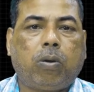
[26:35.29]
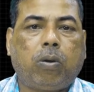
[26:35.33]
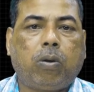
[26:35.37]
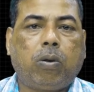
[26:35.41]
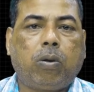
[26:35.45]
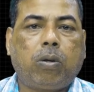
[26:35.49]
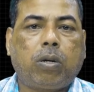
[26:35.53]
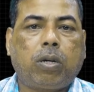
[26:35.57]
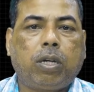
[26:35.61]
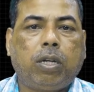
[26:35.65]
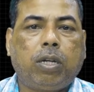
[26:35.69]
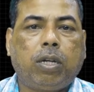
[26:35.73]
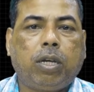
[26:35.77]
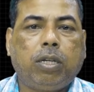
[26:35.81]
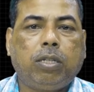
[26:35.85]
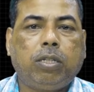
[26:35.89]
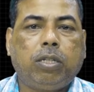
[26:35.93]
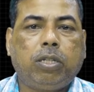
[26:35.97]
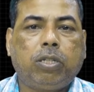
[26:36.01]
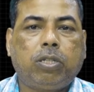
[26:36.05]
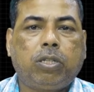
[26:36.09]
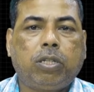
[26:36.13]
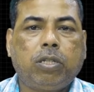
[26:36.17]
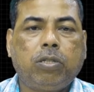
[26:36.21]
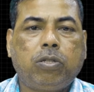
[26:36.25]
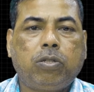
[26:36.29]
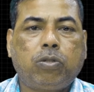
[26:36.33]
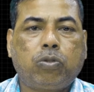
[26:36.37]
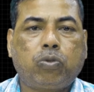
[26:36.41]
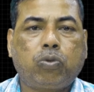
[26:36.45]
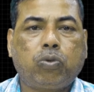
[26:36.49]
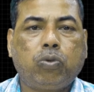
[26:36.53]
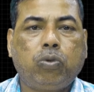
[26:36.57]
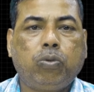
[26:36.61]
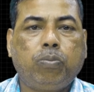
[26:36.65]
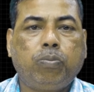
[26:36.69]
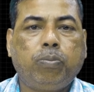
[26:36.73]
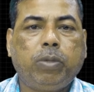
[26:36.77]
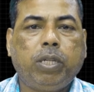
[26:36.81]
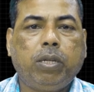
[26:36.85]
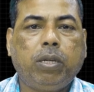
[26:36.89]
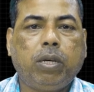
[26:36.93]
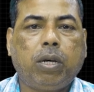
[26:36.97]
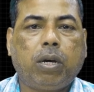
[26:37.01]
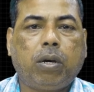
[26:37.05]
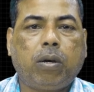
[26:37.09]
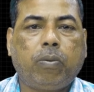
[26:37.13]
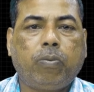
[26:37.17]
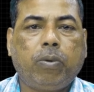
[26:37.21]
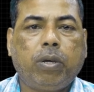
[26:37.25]
Organizations should be
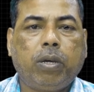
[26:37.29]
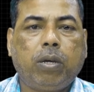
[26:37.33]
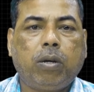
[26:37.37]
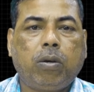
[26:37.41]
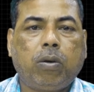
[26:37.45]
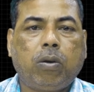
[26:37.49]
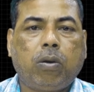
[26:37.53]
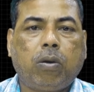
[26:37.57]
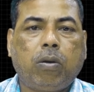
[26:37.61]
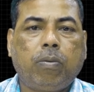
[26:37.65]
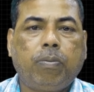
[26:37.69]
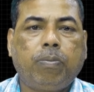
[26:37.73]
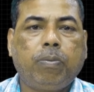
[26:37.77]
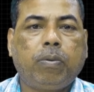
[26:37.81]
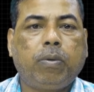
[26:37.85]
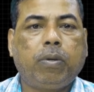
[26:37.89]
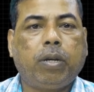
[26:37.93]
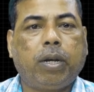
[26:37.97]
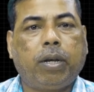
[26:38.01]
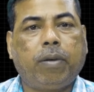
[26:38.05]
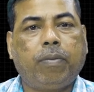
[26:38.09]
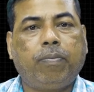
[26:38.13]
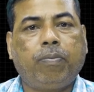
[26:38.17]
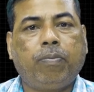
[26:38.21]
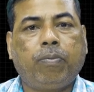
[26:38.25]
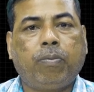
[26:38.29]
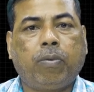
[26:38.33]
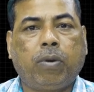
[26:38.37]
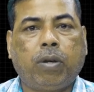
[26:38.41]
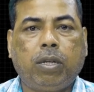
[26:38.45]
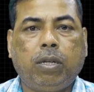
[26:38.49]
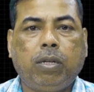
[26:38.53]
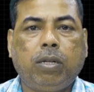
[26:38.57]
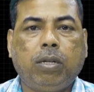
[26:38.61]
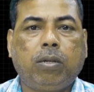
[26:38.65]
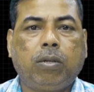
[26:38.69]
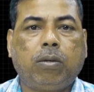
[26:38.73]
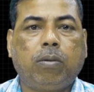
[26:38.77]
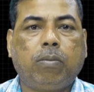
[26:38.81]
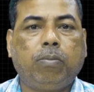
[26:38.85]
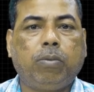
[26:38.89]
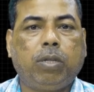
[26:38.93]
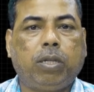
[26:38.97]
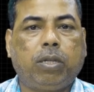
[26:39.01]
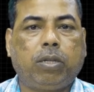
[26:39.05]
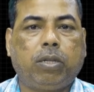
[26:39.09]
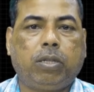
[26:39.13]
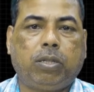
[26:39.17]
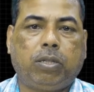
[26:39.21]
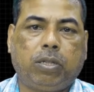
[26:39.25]
aware of grapevine
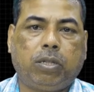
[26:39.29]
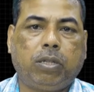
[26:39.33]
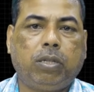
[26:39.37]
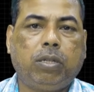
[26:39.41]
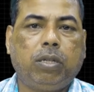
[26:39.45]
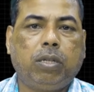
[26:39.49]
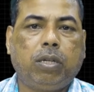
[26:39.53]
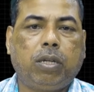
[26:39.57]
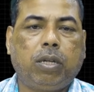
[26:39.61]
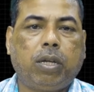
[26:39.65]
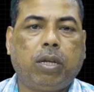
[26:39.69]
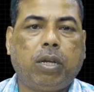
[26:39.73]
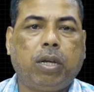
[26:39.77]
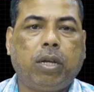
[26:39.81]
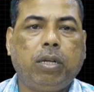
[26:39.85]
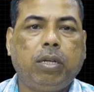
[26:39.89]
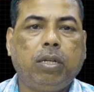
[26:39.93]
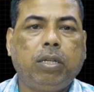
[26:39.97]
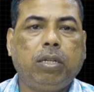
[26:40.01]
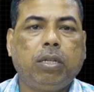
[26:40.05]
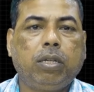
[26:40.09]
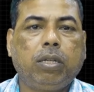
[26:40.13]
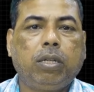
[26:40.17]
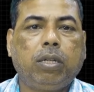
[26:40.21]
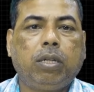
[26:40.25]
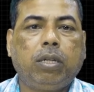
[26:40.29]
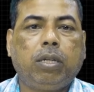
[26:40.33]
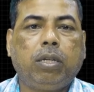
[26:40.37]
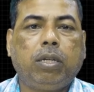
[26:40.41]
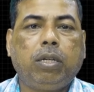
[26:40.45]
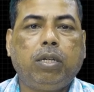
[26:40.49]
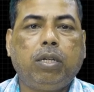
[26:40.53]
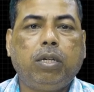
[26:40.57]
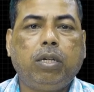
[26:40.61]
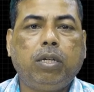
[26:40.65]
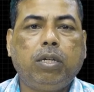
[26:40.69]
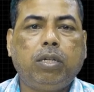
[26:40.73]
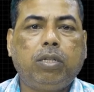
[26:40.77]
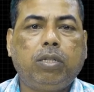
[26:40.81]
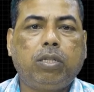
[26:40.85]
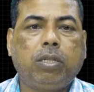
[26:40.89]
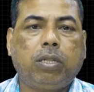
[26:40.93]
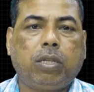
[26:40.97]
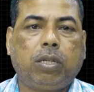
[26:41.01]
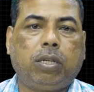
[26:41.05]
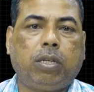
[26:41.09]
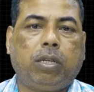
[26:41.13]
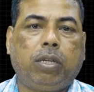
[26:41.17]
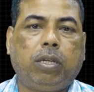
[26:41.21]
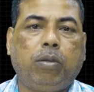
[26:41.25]
communication and
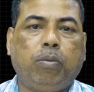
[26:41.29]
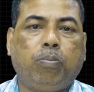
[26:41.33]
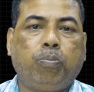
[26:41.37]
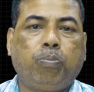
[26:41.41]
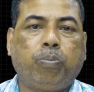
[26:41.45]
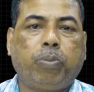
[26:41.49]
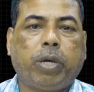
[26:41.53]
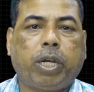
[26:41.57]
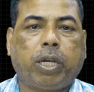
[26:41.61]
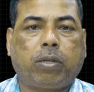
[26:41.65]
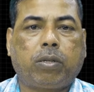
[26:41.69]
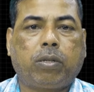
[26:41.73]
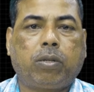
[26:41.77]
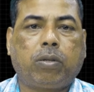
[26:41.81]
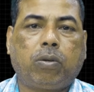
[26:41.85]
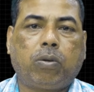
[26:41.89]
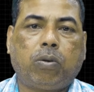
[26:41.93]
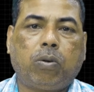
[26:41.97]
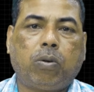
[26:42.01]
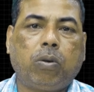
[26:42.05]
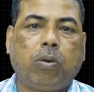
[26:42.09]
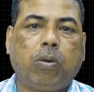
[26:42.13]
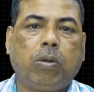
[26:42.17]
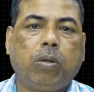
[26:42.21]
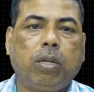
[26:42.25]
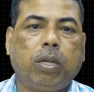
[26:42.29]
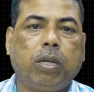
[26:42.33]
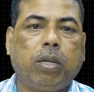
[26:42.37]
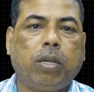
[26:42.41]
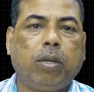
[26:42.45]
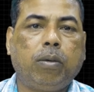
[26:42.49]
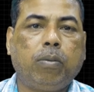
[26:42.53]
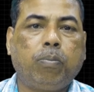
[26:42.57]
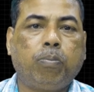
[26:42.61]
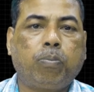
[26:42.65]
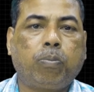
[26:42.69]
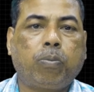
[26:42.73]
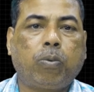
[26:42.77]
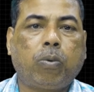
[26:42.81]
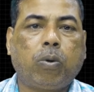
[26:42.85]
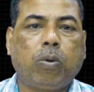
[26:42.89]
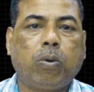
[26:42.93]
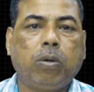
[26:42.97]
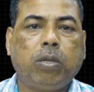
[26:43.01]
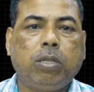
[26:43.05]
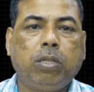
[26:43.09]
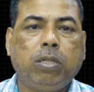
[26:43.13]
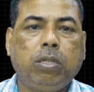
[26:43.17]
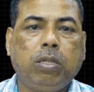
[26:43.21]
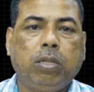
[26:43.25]
its impact on
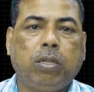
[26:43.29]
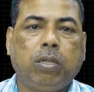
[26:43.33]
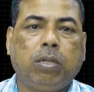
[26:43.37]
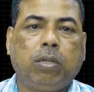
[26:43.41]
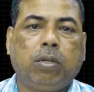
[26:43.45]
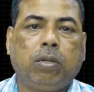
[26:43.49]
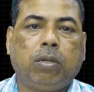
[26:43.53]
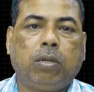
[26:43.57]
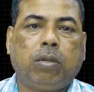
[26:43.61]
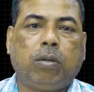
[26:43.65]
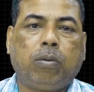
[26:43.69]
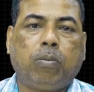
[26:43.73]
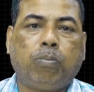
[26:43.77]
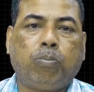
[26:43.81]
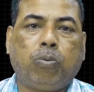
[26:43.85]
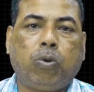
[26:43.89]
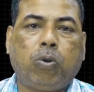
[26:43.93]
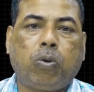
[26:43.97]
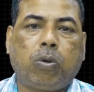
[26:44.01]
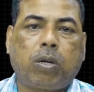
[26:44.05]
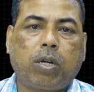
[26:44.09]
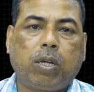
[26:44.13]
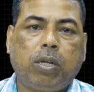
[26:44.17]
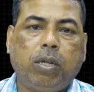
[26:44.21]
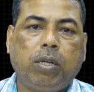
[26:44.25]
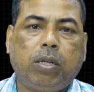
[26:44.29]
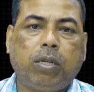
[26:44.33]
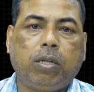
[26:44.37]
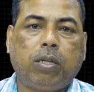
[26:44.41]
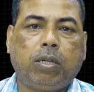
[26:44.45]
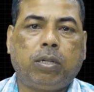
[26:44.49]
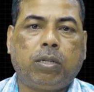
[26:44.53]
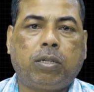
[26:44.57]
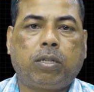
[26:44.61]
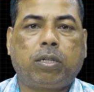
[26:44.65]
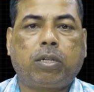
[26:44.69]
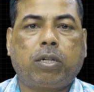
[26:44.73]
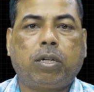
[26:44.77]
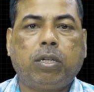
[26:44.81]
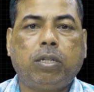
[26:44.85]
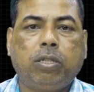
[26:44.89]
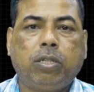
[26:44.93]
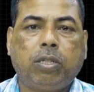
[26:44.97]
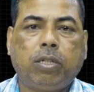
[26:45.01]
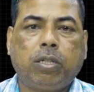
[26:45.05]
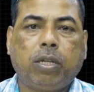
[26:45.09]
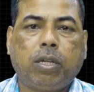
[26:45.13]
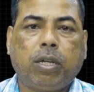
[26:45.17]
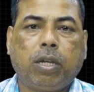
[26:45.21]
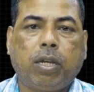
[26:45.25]
employees' moral,
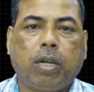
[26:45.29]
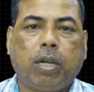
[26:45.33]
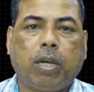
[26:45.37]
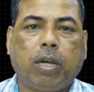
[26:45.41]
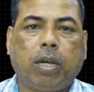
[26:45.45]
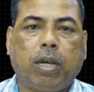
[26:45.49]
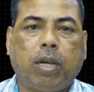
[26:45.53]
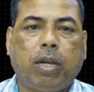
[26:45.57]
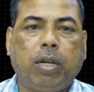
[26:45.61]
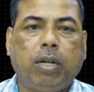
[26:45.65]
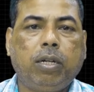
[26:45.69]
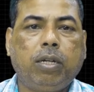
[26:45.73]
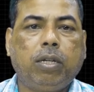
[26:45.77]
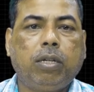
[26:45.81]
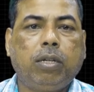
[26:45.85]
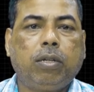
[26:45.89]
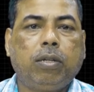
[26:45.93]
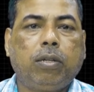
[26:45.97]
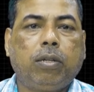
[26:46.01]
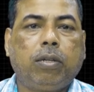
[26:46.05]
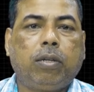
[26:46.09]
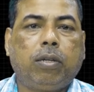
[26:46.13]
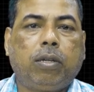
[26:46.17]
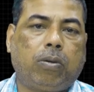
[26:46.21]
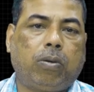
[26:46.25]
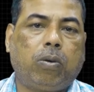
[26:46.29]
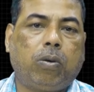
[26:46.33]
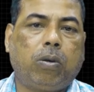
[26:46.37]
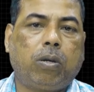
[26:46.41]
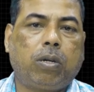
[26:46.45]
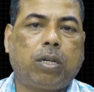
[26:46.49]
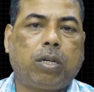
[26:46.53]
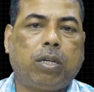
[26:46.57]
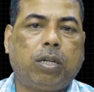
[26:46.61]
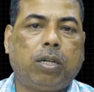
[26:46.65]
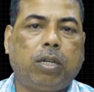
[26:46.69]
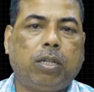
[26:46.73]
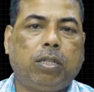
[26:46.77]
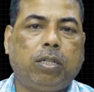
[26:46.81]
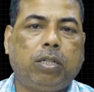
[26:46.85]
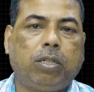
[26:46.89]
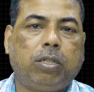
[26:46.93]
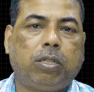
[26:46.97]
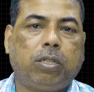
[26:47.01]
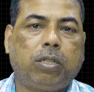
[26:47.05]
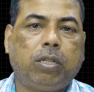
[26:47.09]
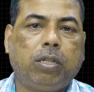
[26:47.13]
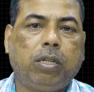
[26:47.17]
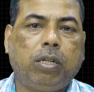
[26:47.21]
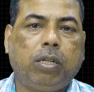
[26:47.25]
trust, and
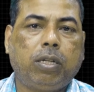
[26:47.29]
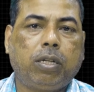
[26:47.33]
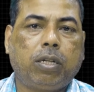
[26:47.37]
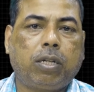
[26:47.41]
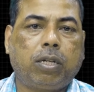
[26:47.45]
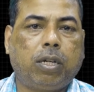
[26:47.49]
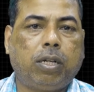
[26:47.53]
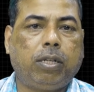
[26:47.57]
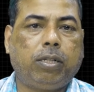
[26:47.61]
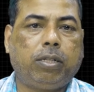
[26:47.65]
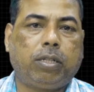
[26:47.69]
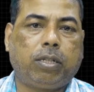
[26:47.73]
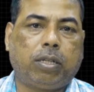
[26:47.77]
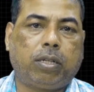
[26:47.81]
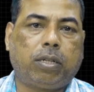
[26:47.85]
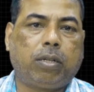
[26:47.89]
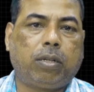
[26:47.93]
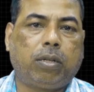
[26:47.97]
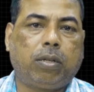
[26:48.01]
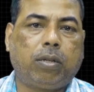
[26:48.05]
organizational culture.